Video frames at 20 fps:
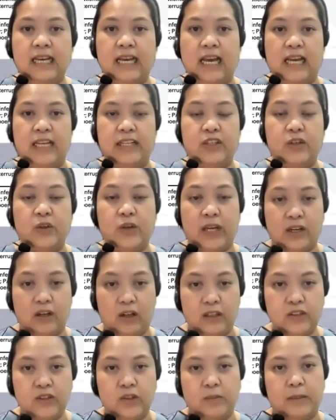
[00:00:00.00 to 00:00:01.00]
and you can
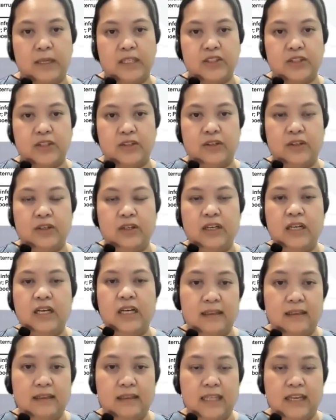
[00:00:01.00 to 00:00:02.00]
also measure
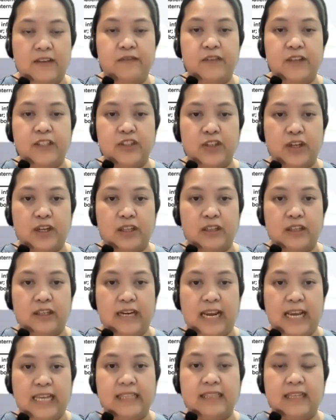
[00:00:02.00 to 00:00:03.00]
left ventricular
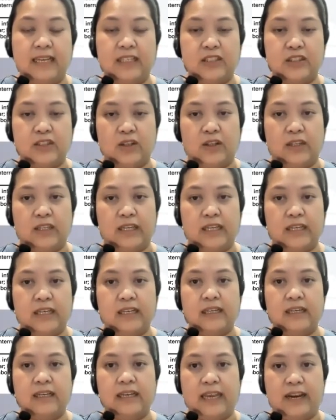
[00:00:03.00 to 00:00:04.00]
and diastolic
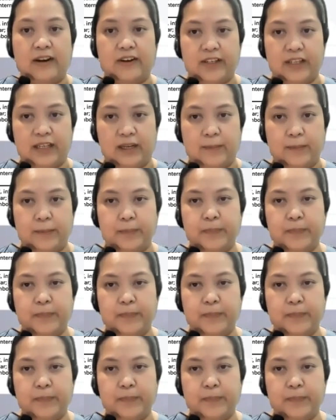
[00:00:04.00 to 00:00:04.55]
area.